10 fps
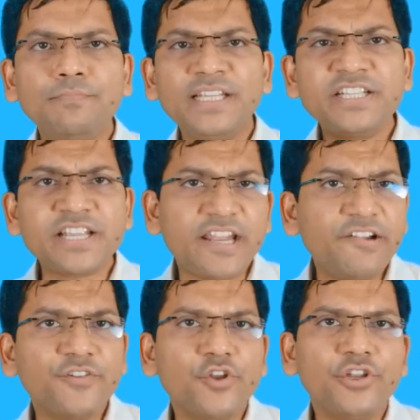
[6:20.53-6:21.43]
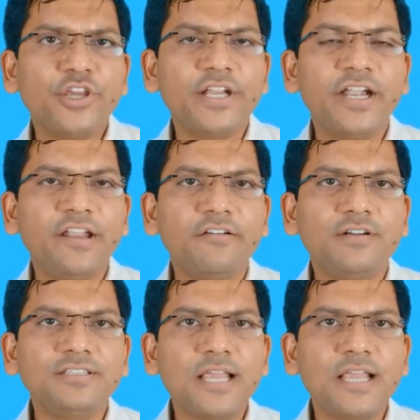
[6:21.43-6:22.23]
Please share it with your near and dear ones.